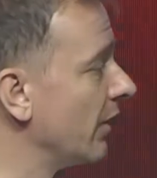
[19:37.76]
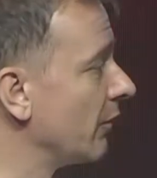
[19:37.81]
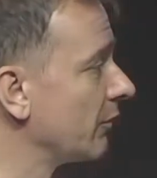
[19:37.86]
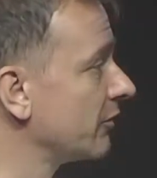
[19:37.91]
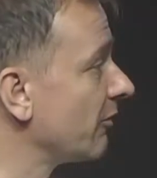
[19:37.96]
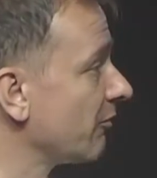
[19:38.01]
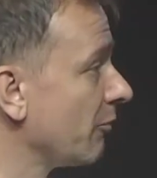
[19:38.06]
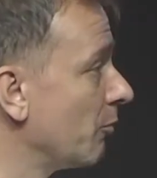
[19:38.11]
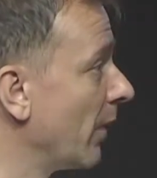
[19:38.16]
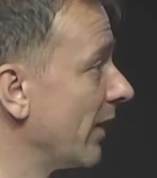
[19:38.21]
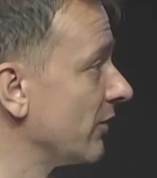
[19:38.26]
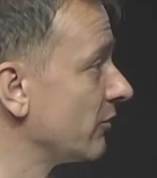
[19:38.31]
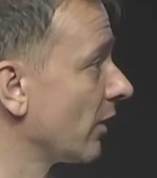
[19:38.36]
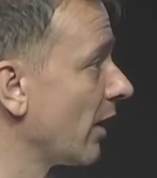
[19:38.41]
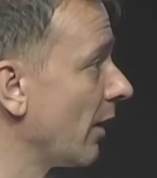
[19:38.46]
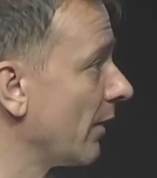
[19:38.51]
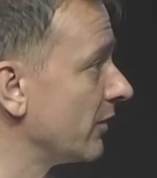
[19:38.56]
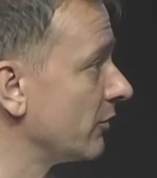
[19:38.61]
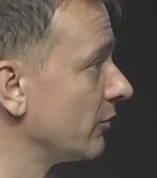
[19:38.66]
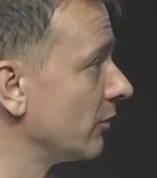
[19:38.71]
there are different ways of
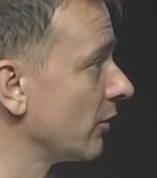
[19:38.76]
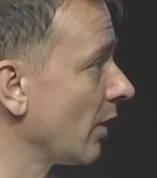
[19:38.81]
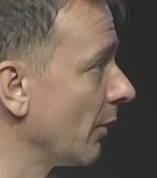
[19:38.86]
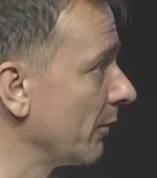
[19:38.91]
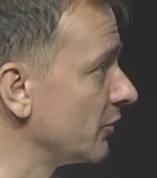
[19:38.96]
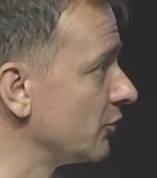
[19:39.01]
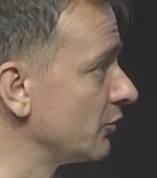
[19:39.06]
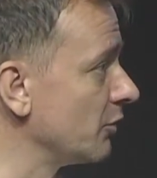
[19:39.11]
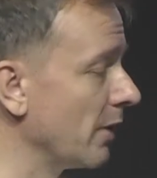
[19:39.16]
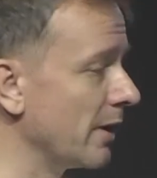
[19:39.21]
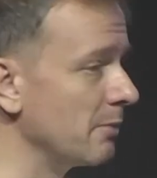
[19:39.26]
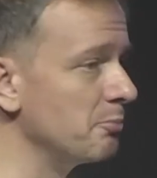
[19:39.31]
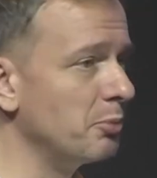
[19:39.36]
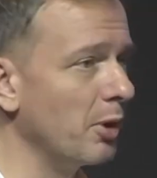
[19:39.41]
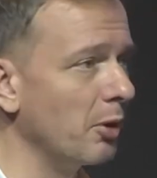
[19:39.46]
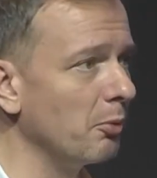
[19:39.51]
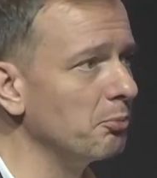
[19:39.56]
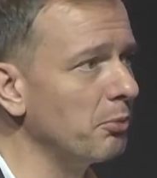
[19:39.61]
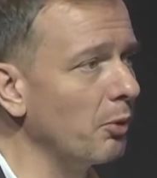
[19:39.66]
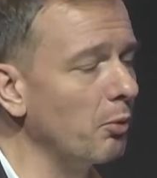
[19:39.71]
going to do it.
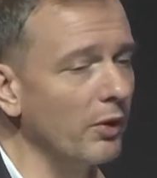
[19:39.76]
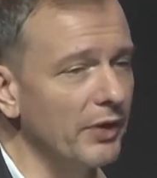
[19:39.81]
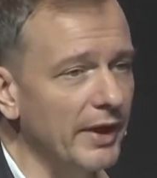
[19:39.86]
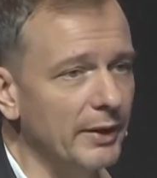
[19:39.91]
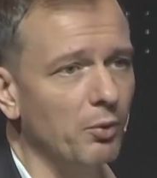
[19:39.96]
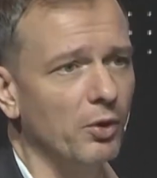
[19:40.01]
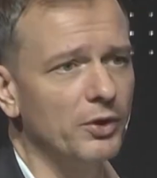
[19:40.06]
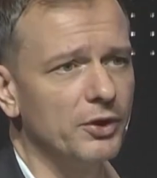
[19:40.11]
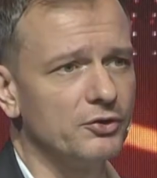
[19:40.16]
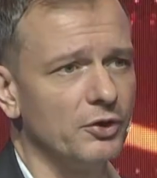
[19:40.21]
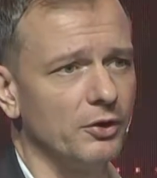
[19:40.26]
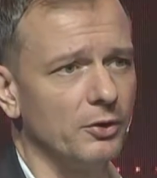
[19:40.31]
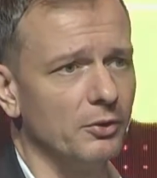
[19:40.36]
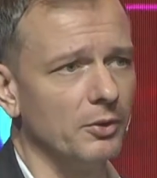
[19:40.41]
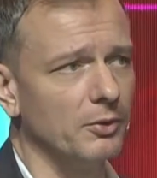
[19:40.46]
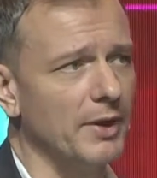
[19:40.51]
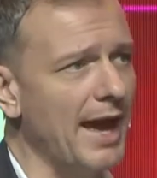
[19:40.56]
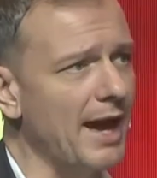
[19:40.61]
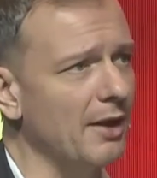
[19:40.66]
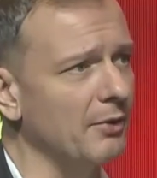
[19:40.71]
But what they want to
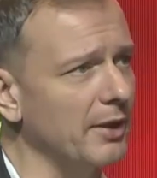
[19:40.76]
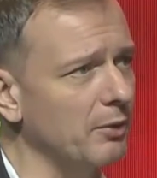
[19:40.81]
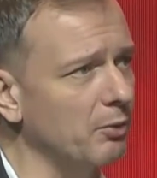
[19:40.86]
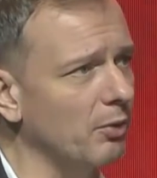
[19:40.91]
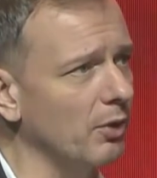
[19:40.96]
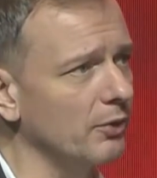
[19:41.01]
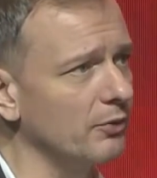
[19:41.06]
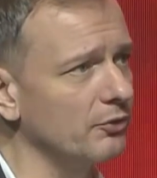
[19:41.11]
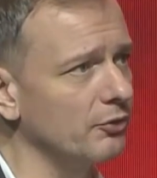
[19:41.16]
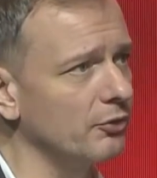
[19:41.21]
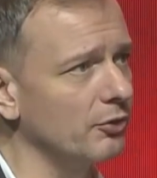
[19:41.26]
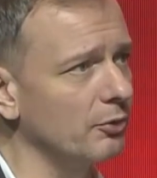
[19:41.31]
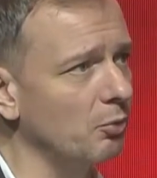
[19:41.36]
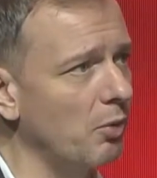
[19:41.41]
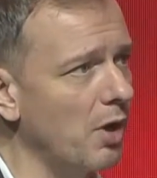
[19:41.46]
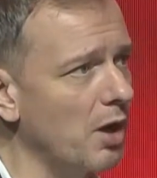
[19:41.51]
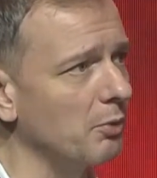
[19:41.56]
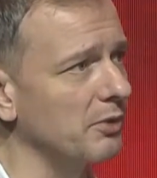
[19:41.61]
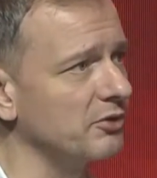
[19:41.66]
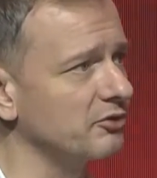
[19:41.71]
do and how they want to
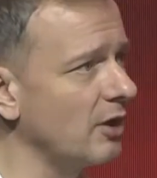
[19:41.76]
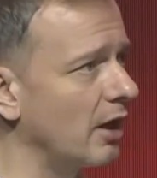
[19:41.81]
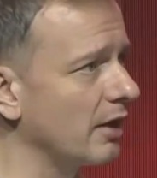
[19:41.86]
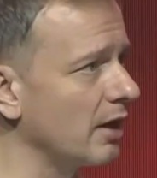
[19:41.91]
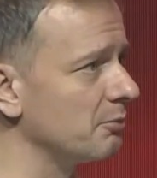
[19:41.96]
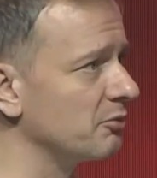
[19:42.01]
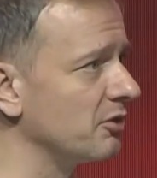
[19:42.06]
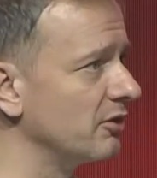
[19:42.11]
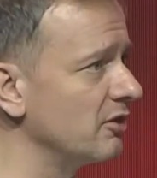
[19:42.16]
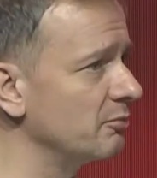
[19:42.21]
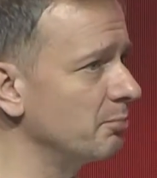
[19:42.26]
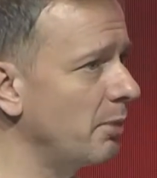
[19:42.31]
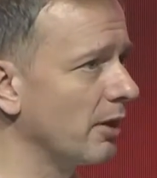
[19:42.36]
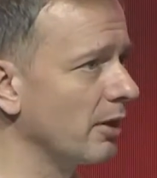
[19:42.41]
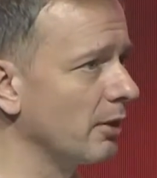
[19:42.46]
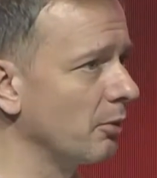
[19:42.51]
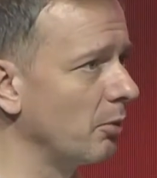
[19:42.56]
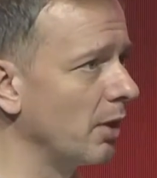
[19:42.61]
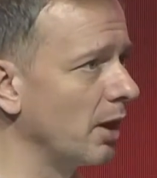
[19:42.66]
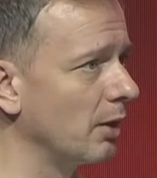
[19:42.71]
work with startups in this part
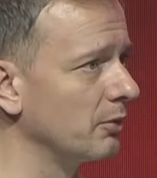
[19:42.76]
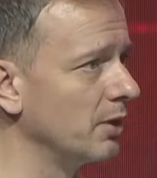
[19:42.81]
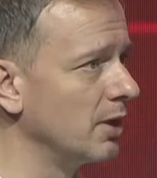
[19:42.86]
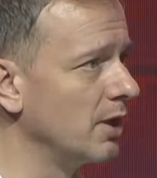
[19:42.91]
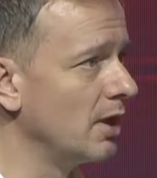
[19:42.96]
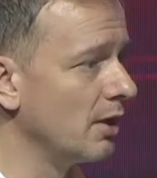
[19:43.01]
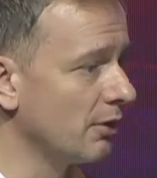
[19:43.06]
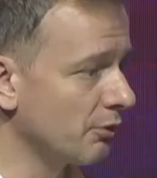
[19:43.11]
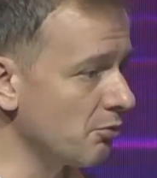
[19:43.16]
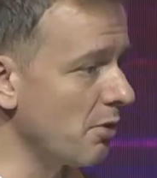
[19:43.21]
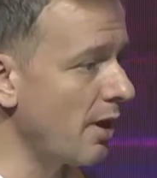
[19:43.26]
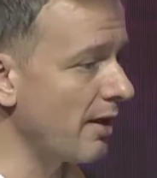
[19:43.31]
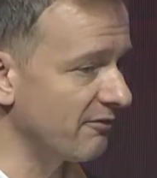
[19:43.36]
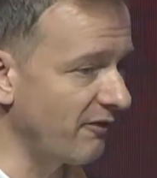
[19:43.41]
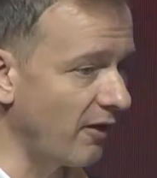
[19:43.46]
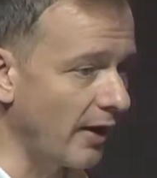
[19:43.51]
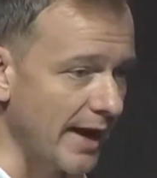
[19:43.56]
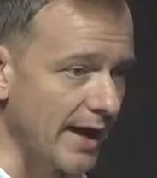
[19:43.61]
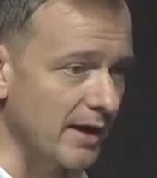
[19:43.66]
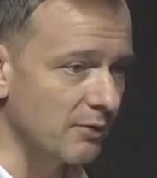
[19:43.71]
of the world, through
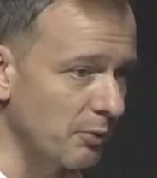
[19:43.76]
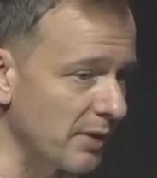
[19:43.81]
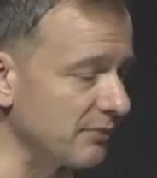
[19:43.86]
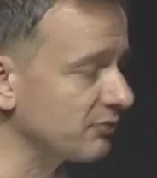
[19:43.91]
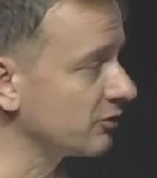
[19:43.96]
FIA, we